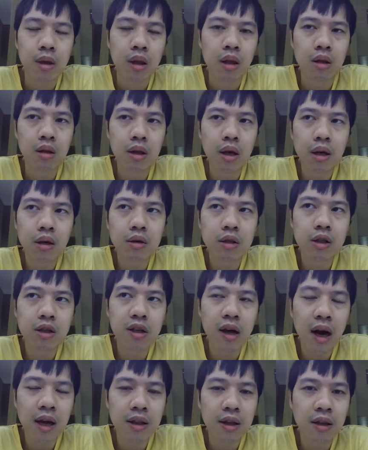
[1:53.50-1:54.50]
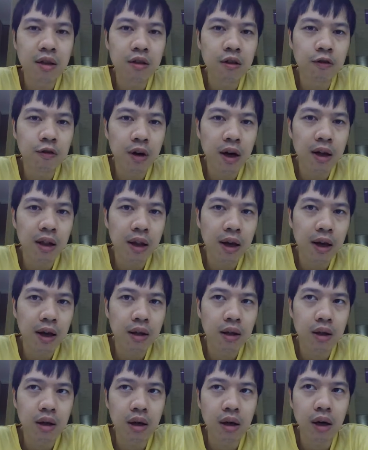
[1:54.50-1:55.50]
they could identify
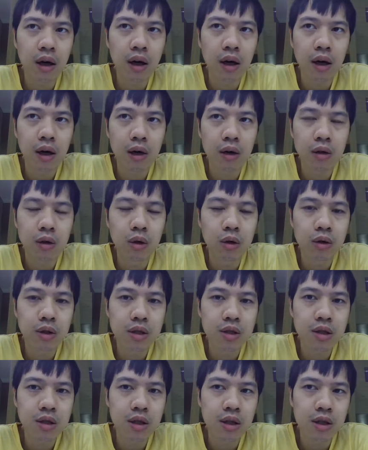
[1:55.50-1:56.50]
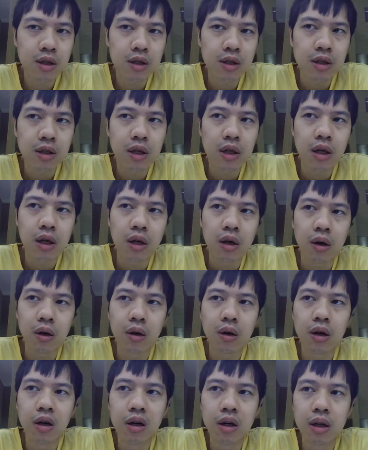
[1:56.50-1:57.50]
that golden sticker
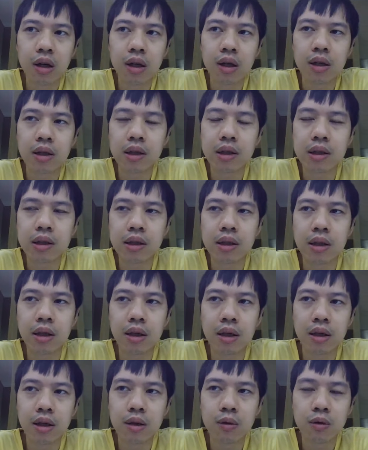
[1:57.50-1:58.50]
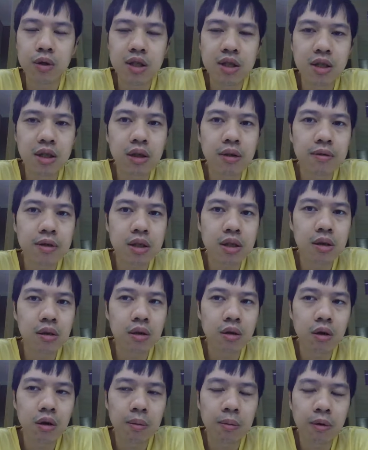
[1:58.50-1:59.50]
or receipts
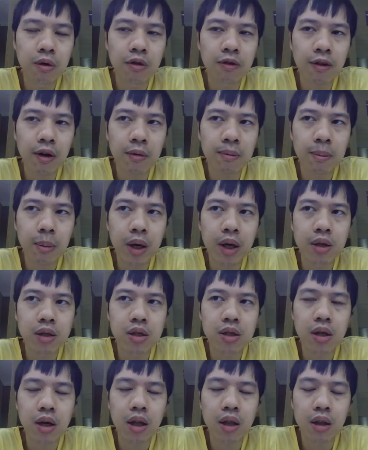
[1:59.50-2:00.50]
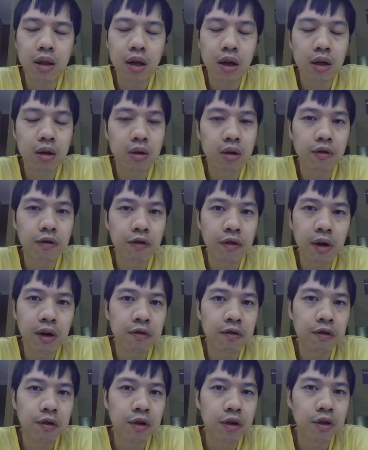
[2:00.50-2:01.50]
in your profile page, and they could
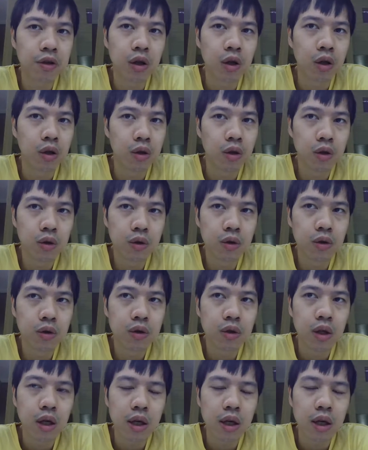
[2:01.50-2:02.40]
favor you